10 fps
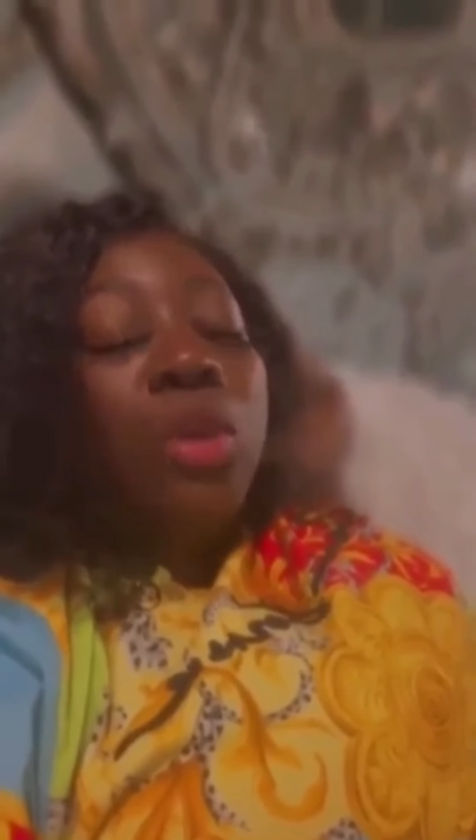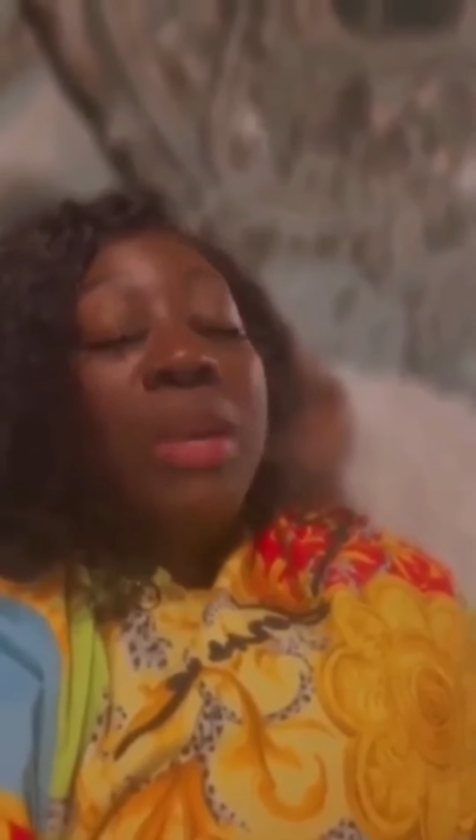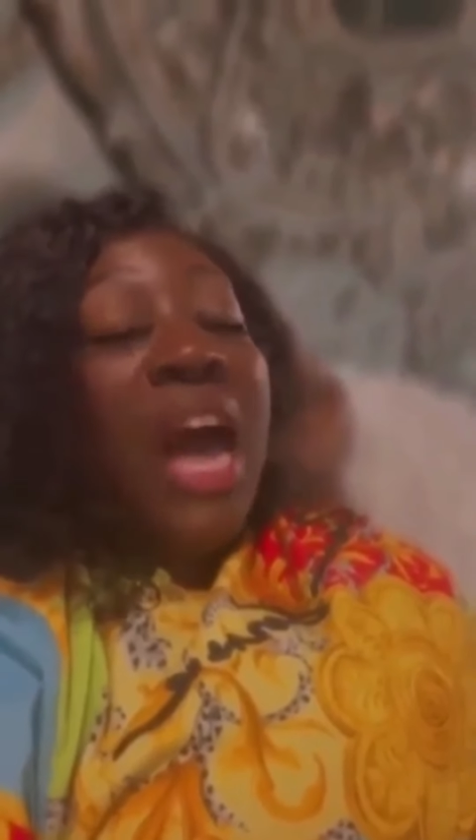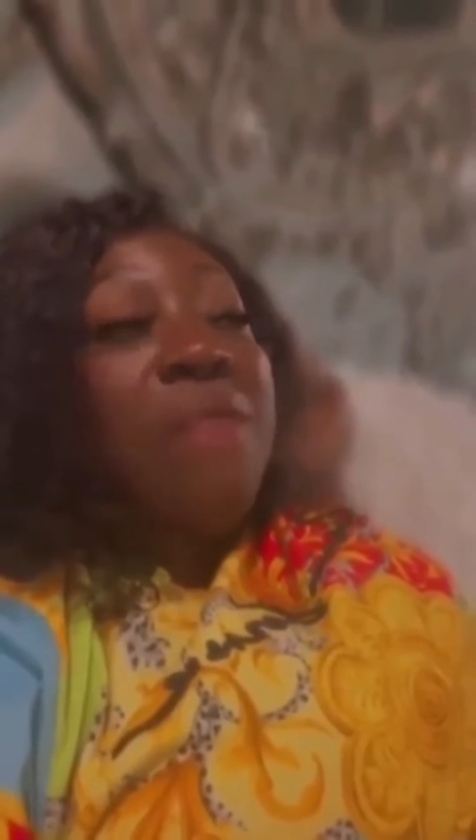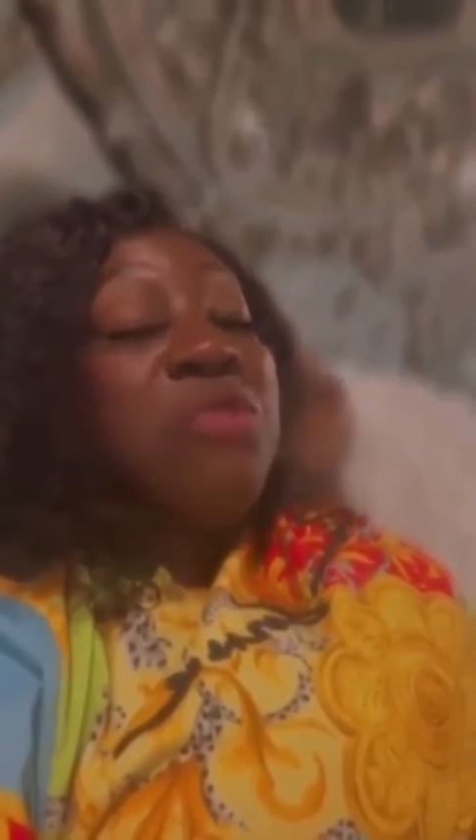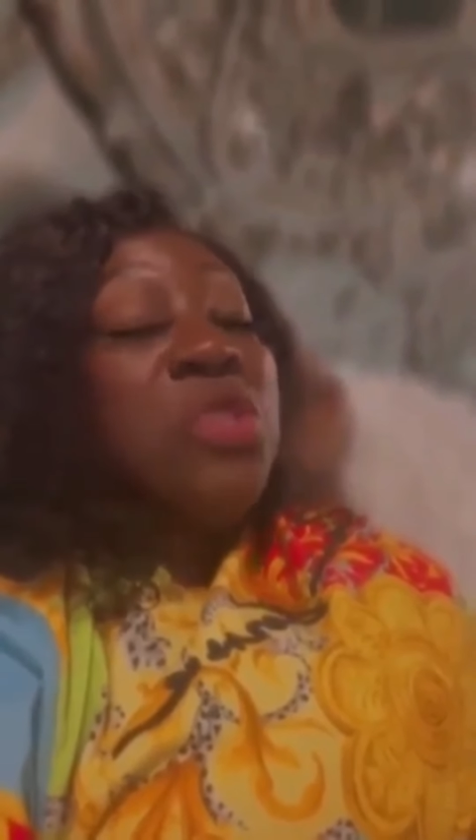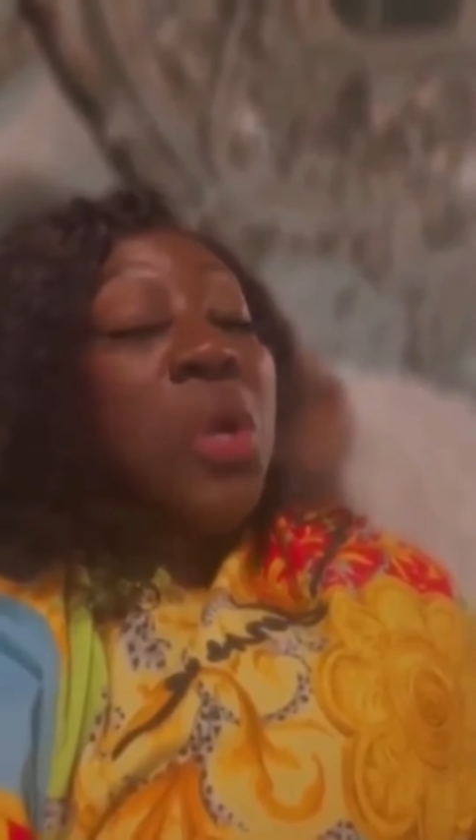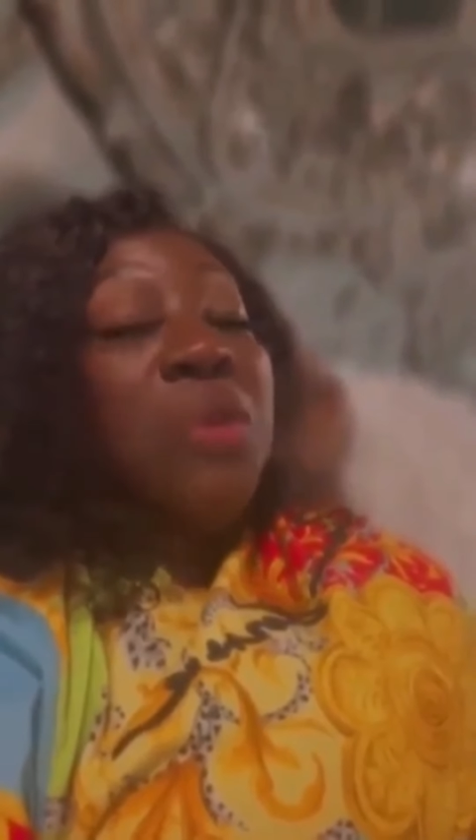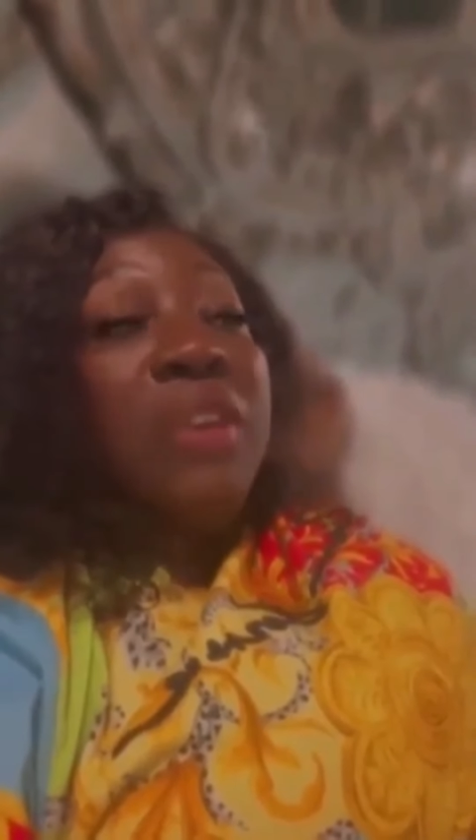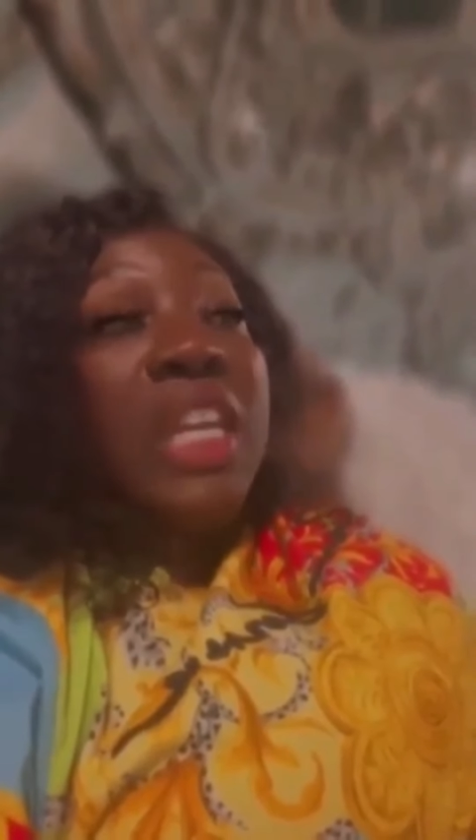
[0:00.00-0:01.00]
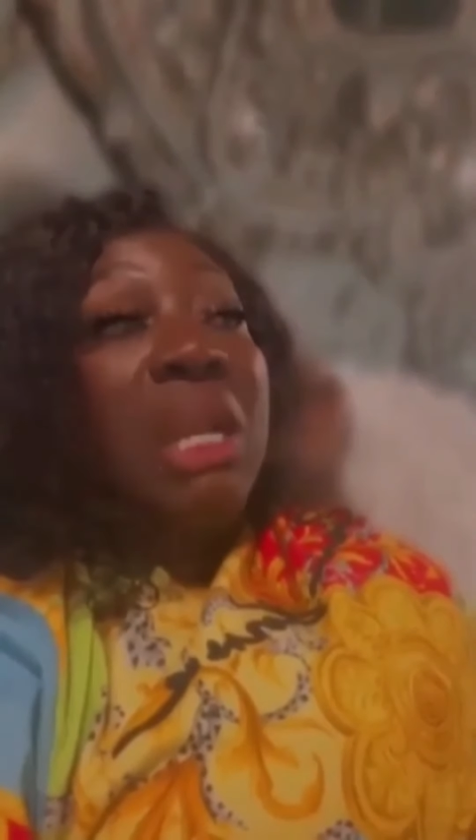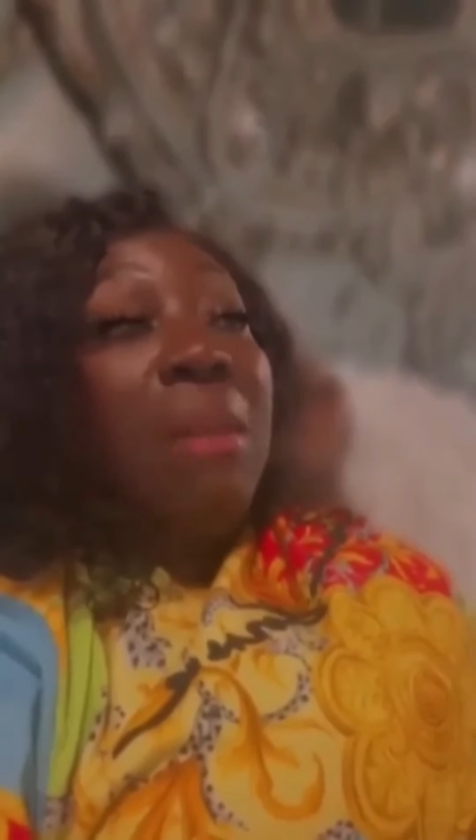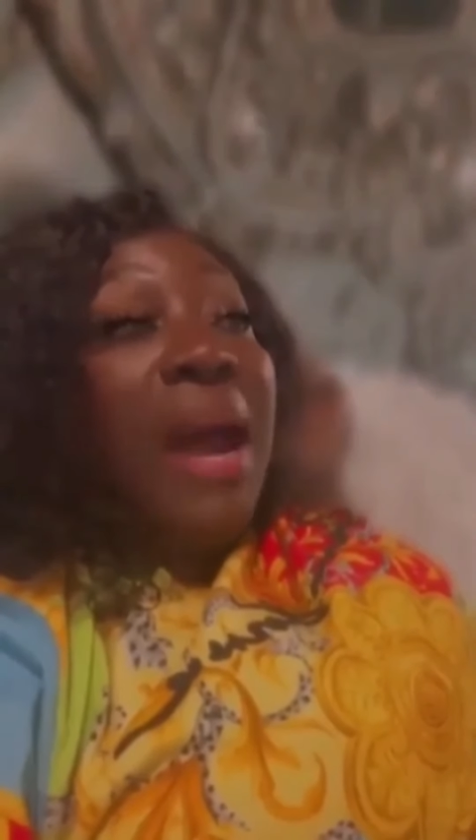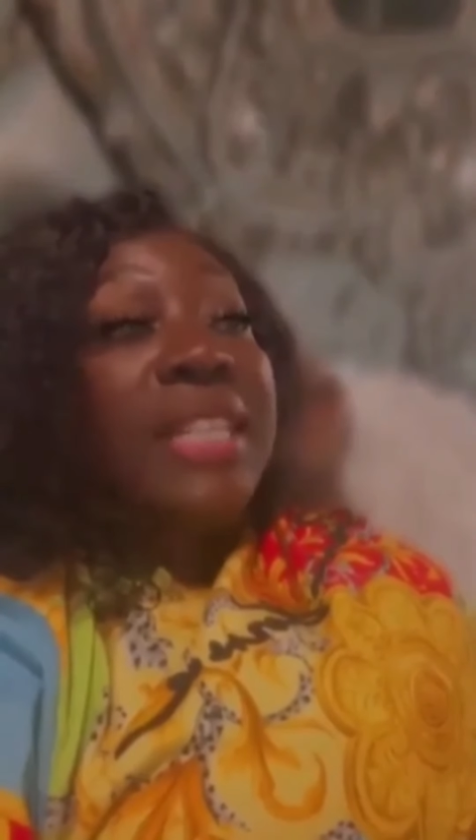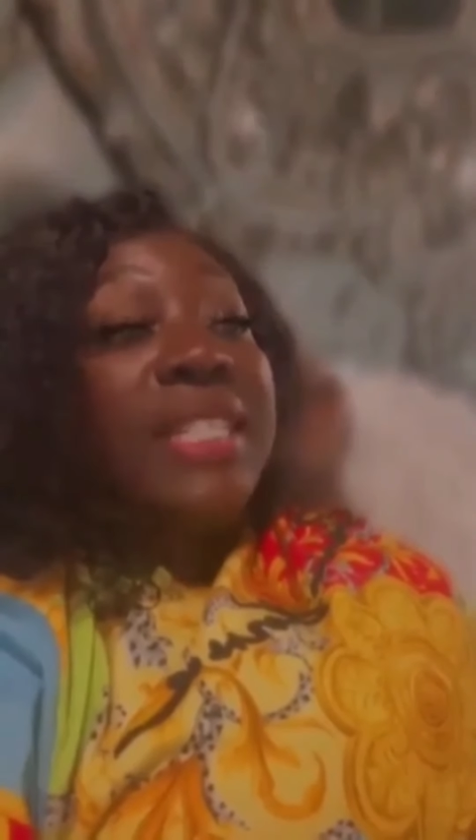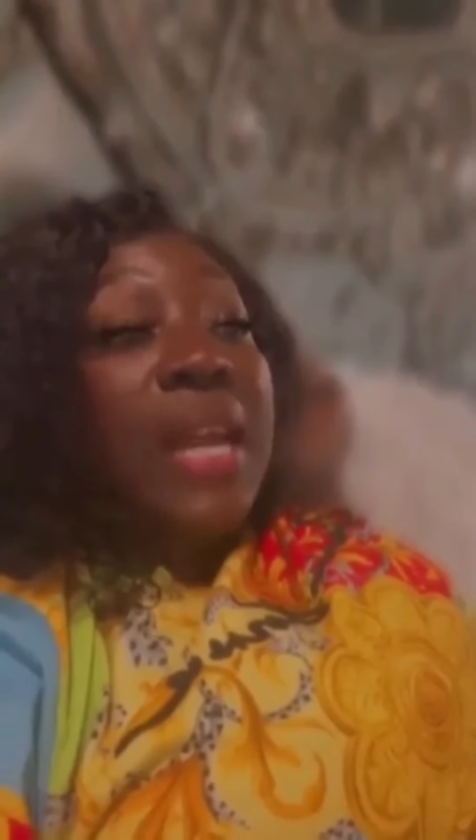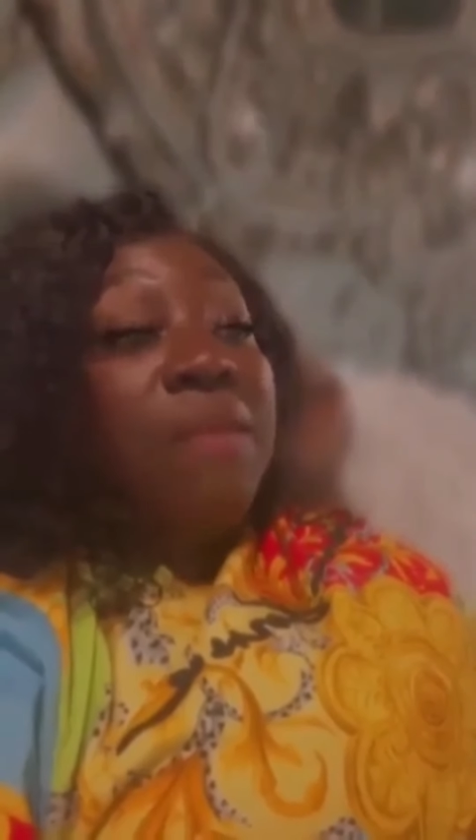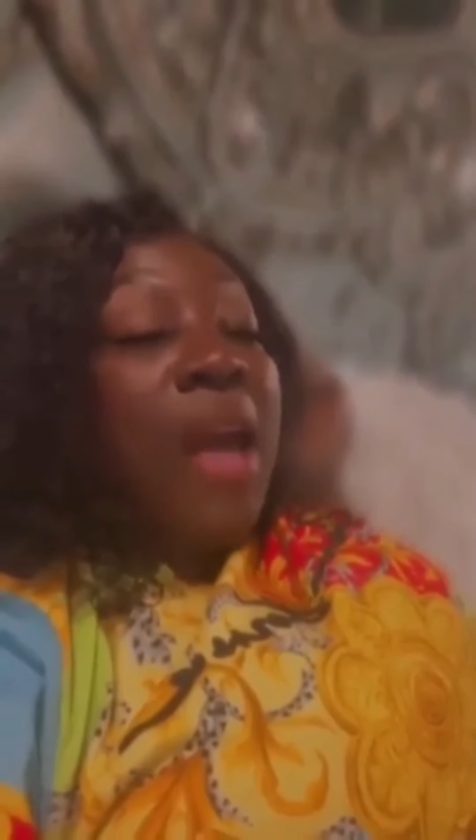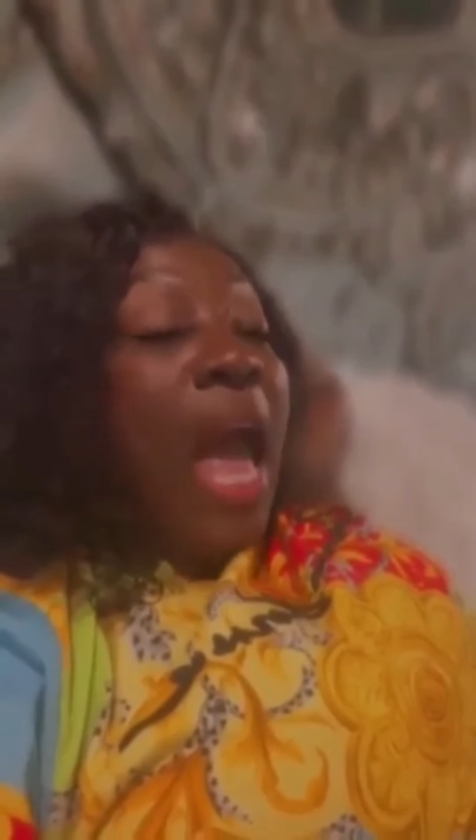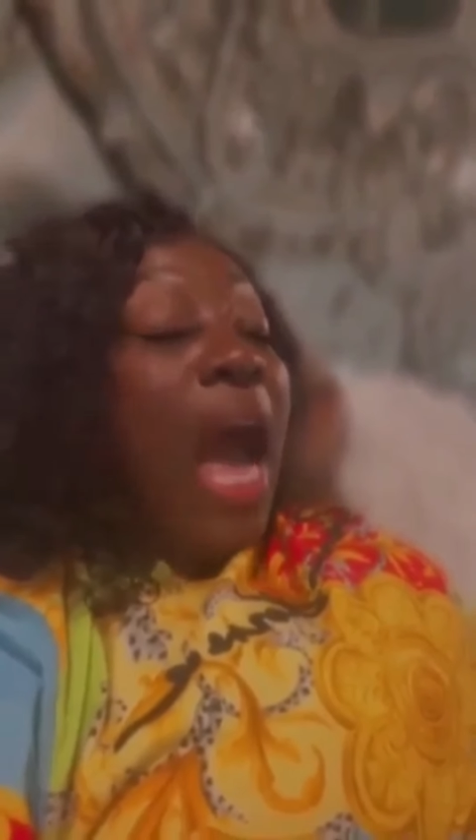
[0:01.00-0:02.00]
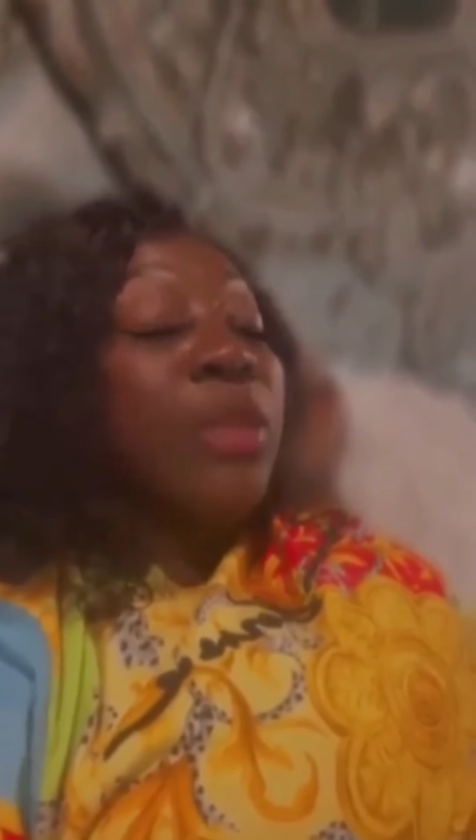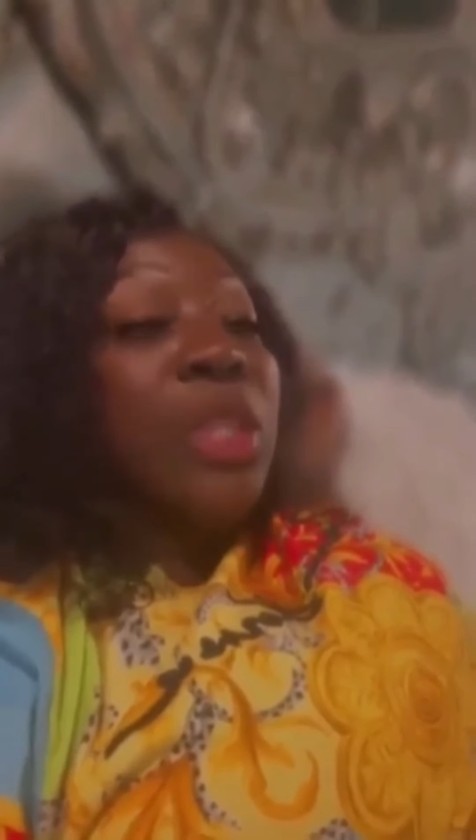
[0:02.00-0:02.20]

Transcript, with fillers: So I have nothing to kill up myself.